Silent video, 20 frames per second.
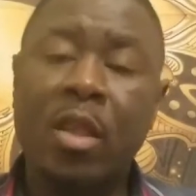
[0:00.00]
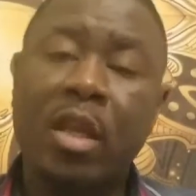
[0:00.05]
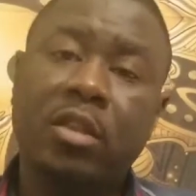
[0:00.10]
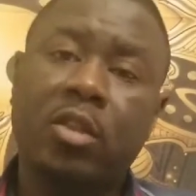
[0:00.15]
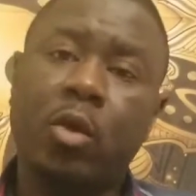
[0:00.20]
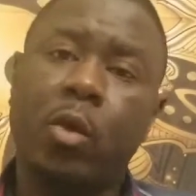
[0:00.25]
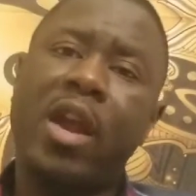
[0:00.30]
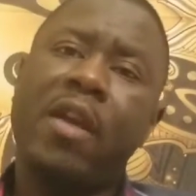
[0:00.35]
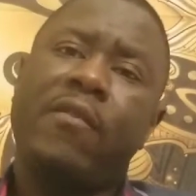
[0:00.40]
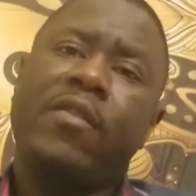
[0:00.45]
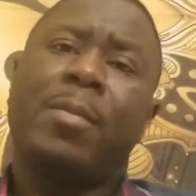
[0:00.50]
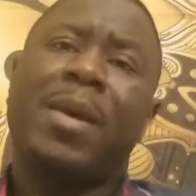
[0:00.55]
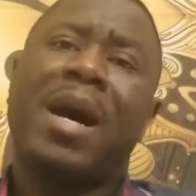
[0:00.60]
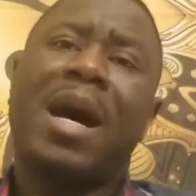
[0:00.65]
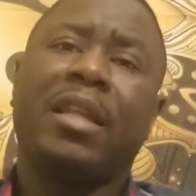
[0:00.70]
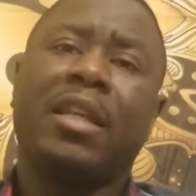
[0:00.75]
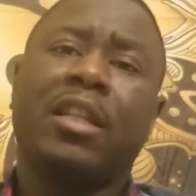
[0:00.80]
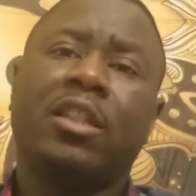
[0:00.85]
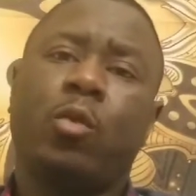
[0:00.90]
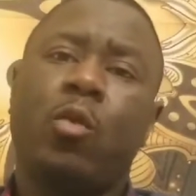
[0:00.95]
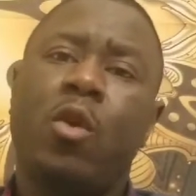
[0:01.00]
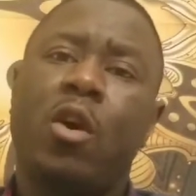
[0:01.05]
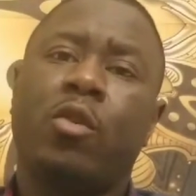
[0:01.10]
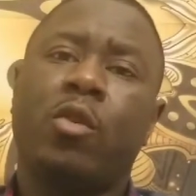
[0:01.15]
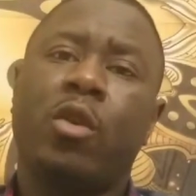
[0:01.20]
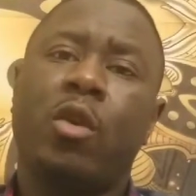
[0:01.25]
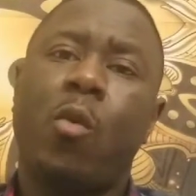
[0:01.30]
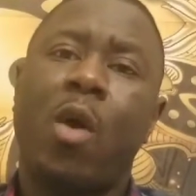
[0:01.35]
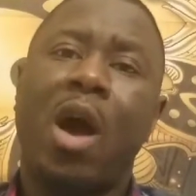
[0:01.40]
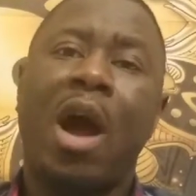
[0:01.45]
So everybody is
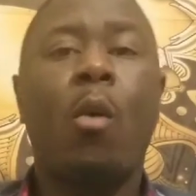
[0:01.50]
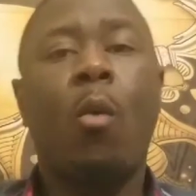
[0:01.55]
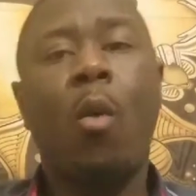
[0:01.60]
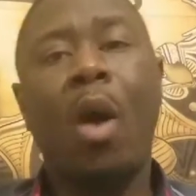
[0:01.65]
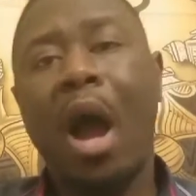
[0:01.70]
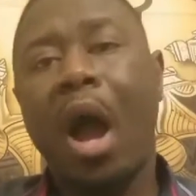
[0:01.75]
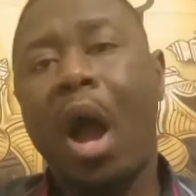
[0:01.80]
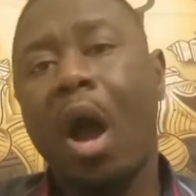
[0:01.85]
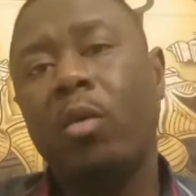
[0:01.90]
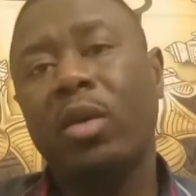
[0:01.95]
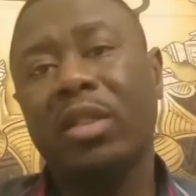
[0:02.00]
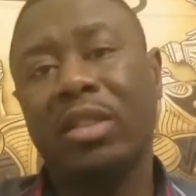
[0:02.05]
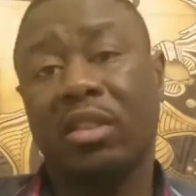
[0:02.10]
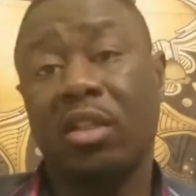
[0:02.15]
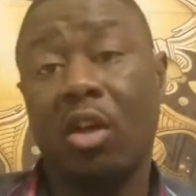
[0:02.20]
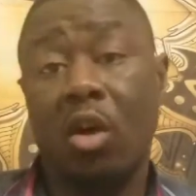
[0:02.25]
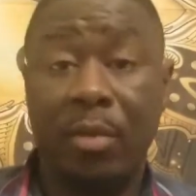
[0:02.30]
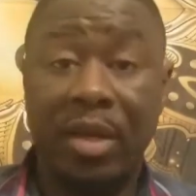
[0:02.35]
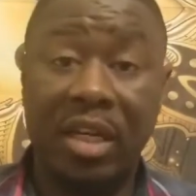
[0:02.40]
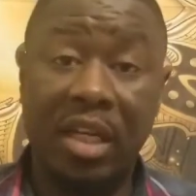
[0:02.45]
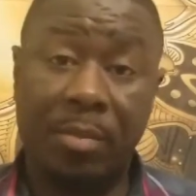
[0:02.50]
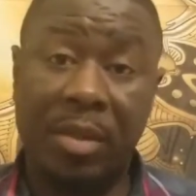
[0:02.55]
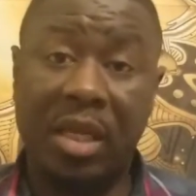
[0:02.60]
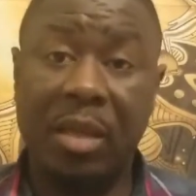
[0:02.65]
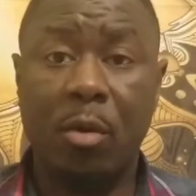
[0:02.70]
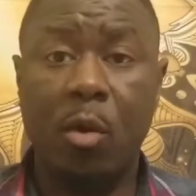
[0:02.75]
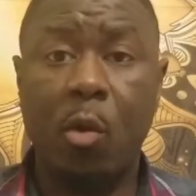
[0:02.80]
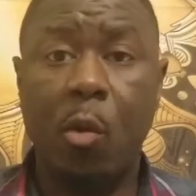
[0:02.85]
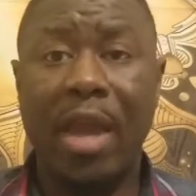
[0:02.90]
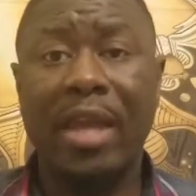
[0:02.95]
wondering why, wow, it's so many
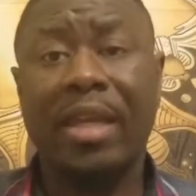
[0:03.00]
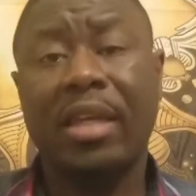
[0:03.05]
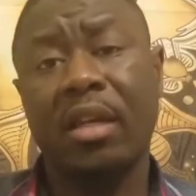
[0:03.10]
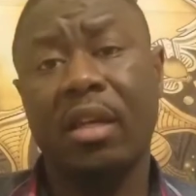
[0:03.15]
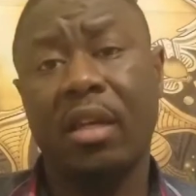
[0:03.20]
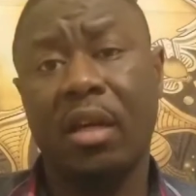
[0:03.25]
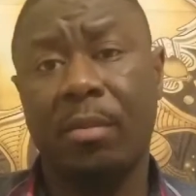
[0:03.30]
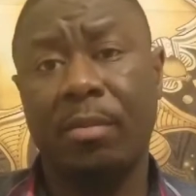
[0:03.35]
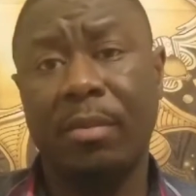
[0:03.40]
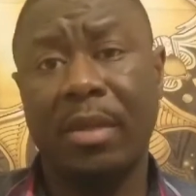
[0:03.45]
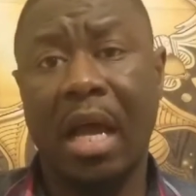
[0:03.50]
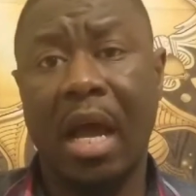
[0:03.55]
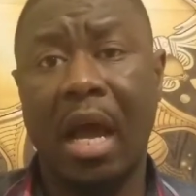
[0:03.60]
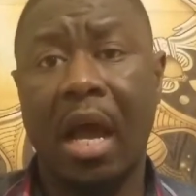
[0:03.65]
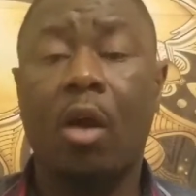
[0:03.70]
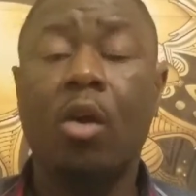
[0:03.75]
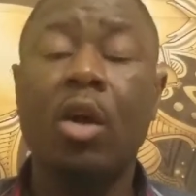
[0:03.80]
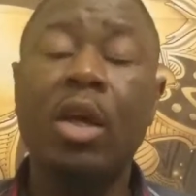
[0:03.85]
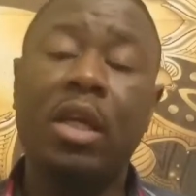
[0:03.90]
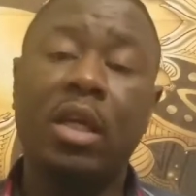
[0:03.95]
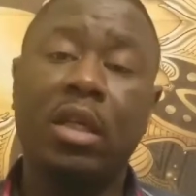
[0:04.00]
people waking up now.